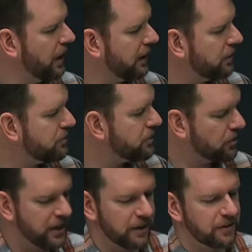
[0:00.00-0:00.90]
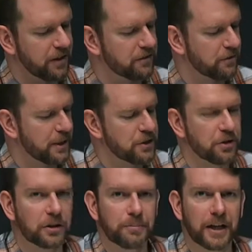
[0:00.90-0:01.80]
And you don't have that information
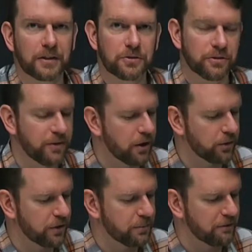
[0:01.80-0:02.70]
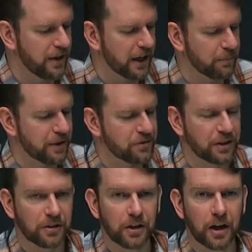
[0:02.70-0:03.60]
on the back. So if you are going to be rack
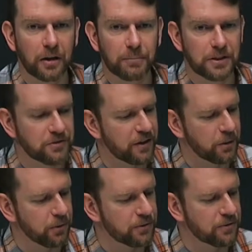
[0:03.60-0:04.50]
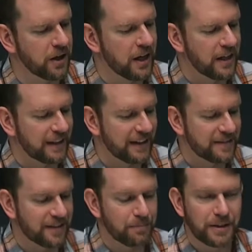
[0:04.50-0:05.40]
mounting these firewalls, this
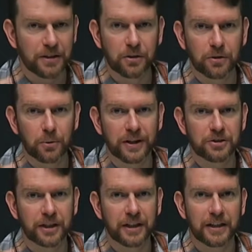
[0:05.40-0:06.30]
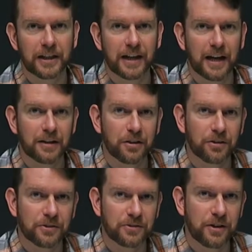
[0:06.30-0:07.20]
can be quite tricky to get at
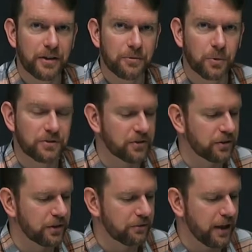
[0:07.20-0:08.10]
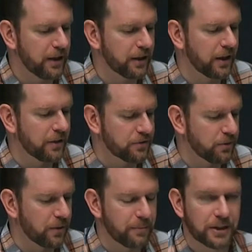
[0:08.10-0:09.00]
on the side once they're in the rack. So you
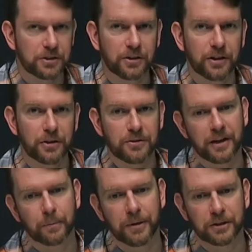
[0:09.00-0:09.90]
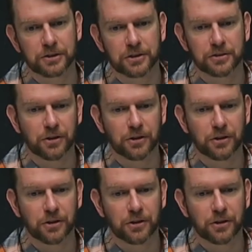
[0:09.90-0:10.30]
want to make sure that you take a picture,